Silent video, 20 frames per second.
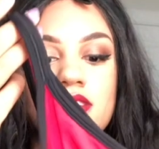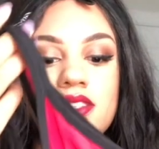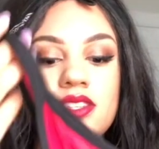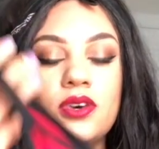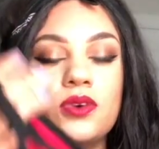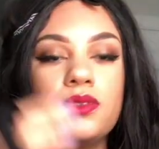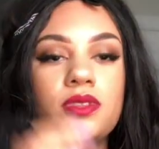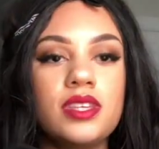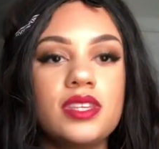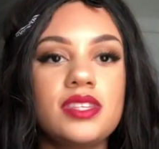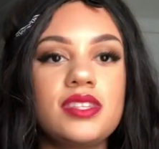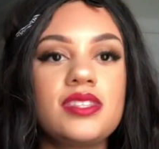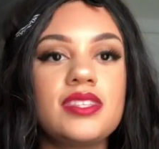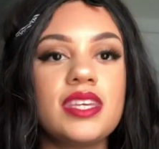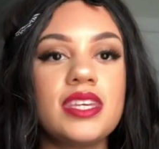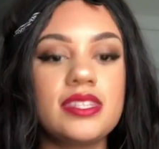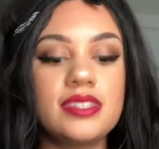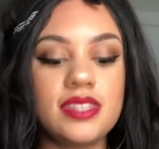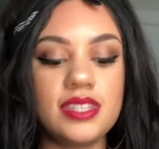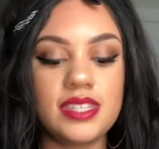So this
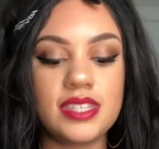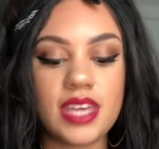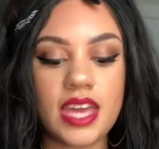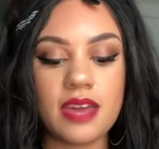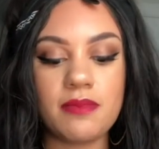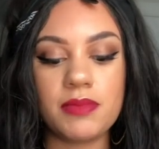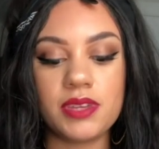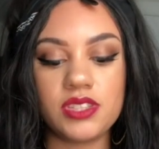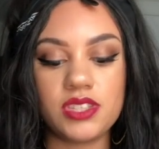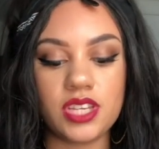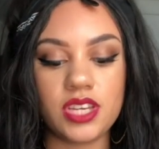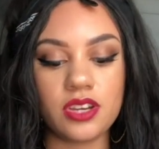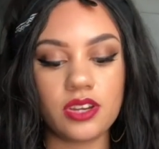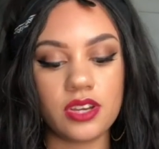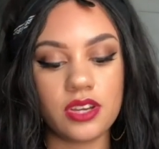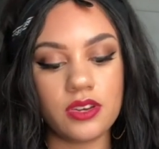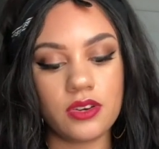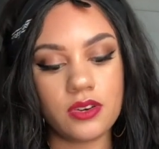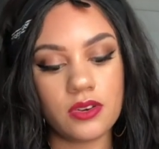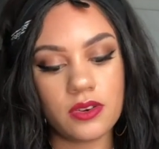is the same
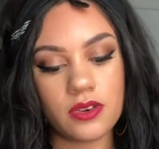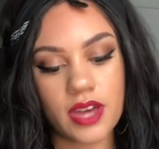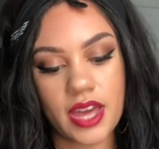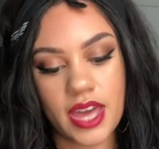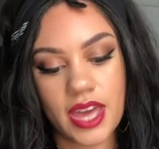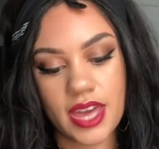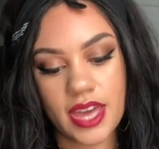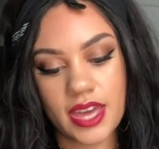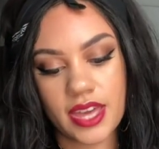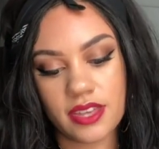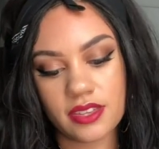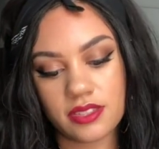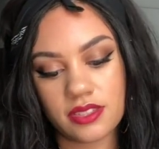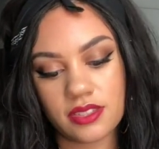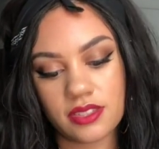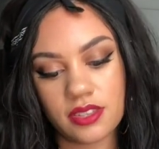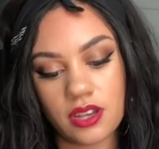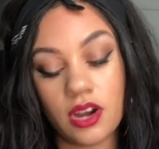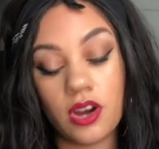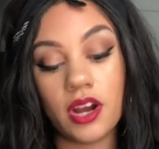material
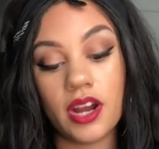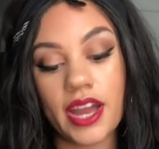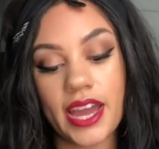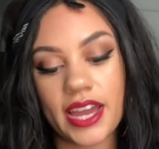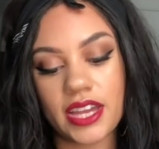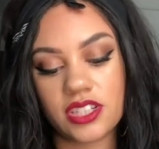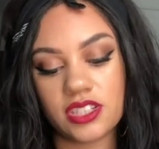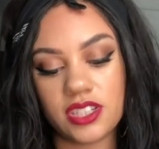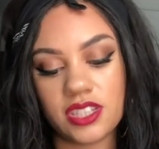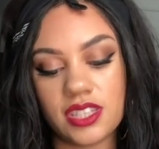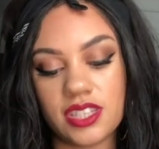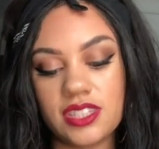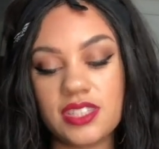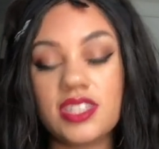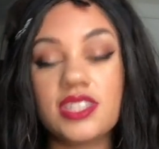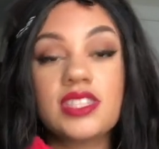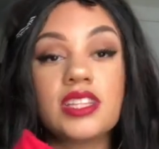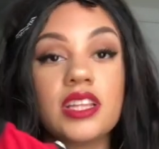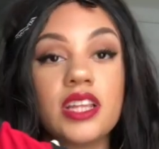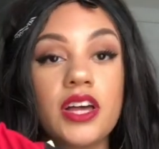as, or actually this
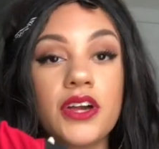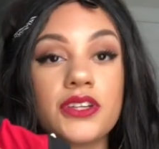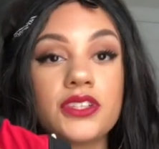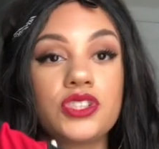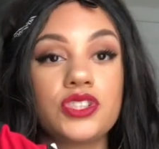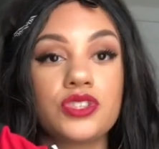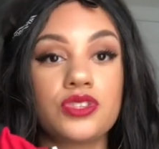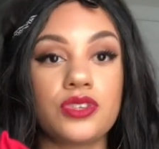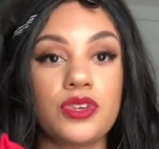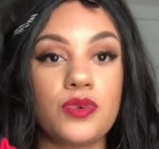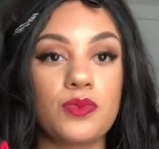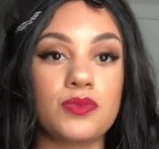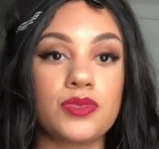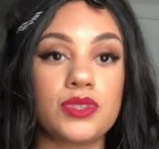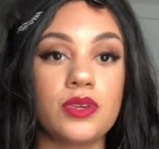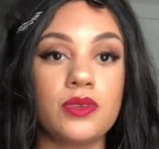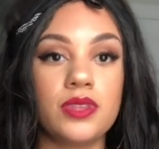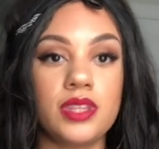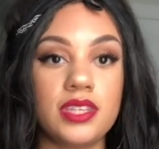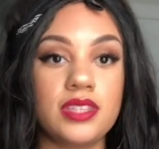is Luxtreme.
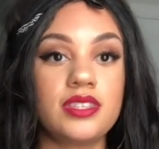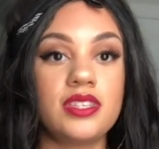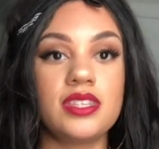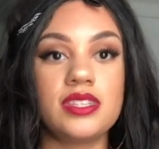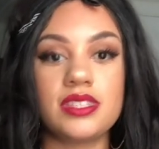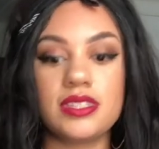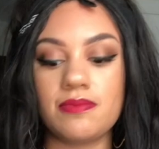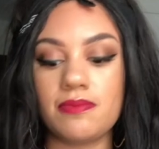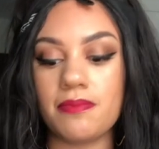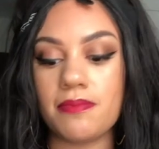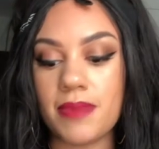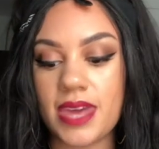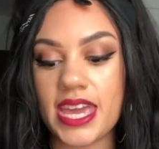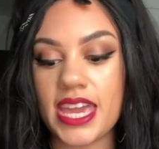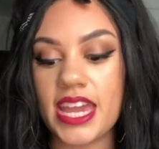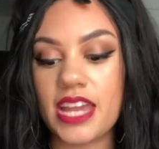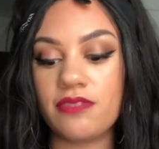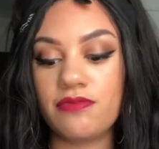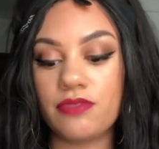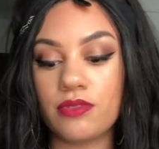So this is
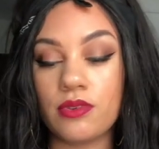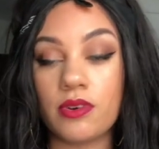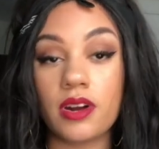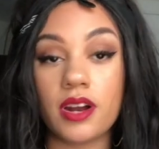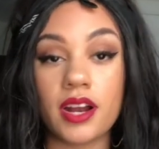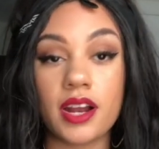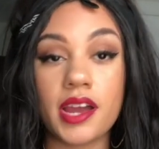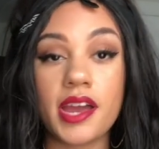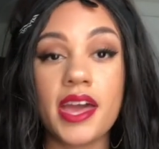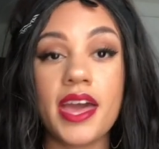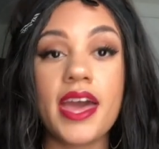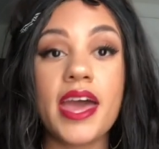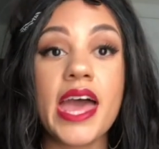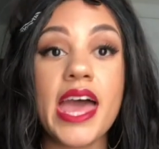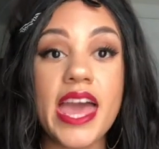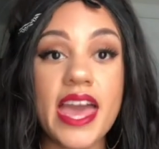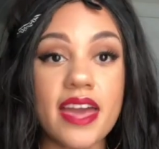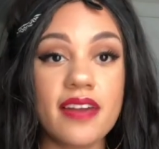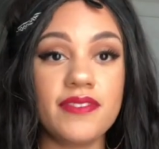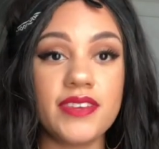made for
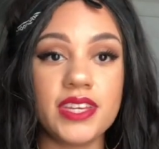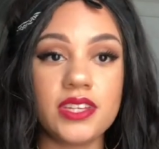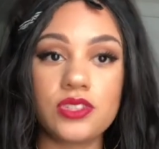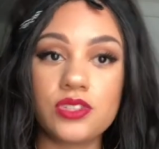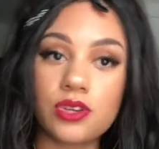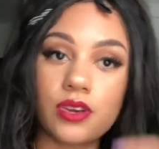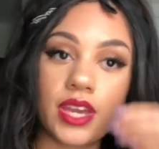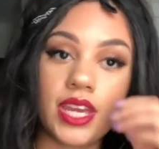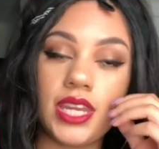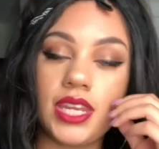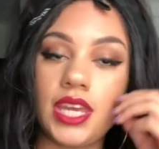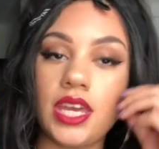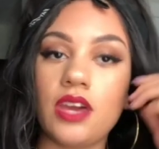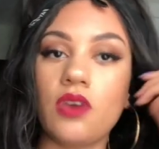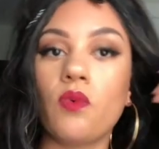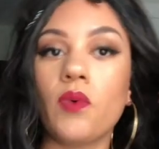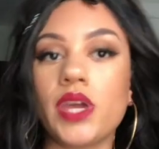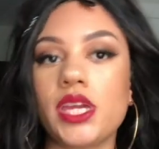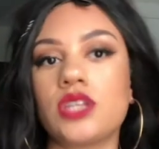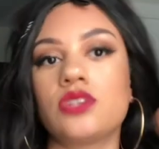heavy
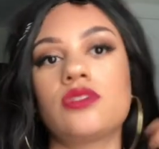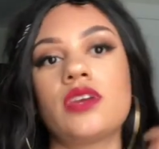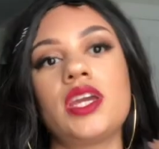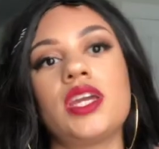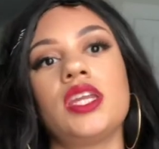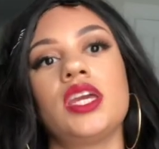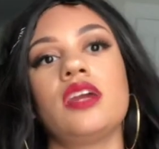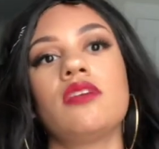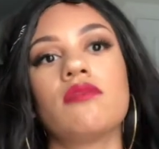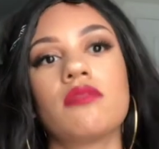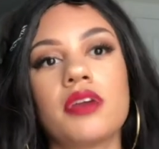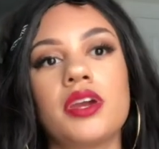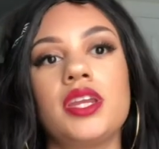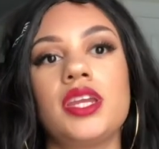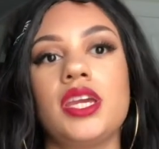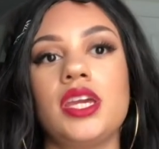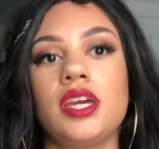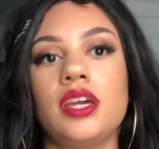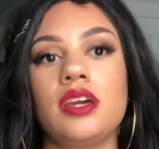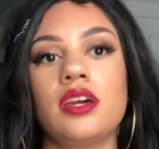training, weight training,
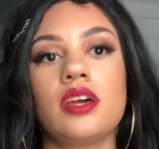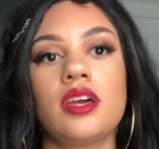running,